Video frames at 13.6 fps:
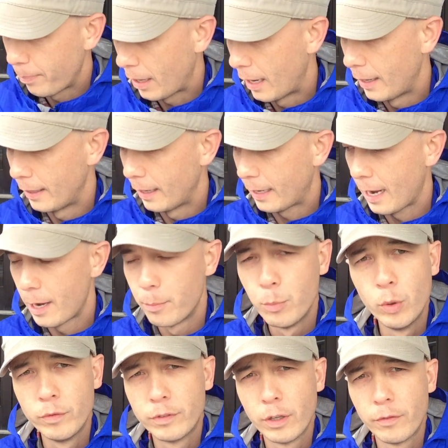I kind of
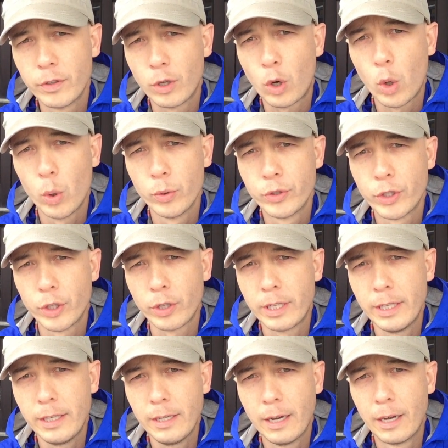moved over cold
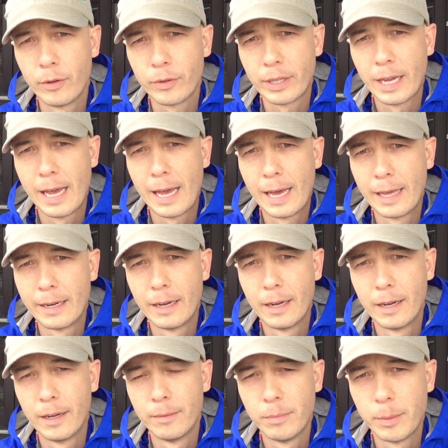turkey. I only had
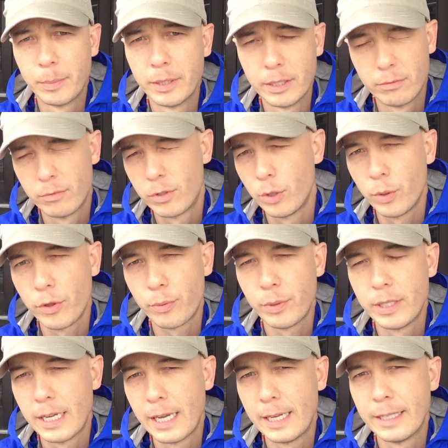maybe 2 or
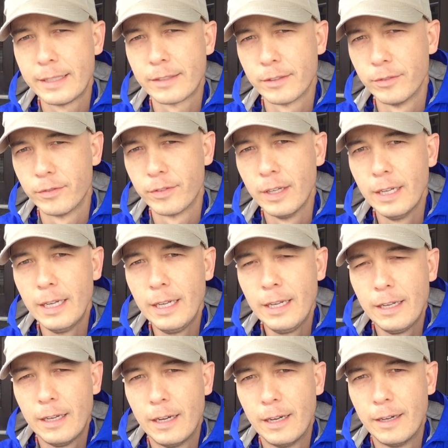3 days
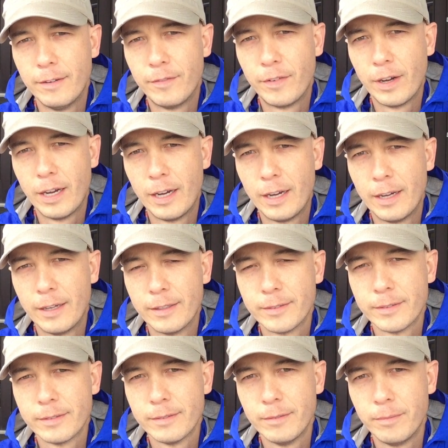of
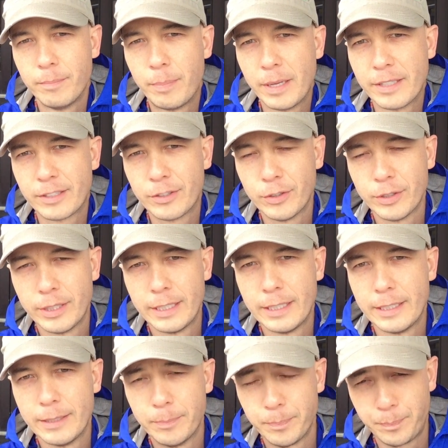
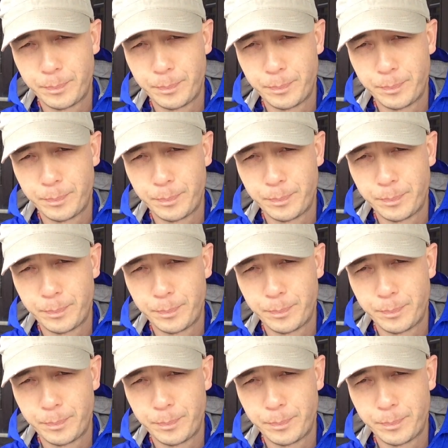basically,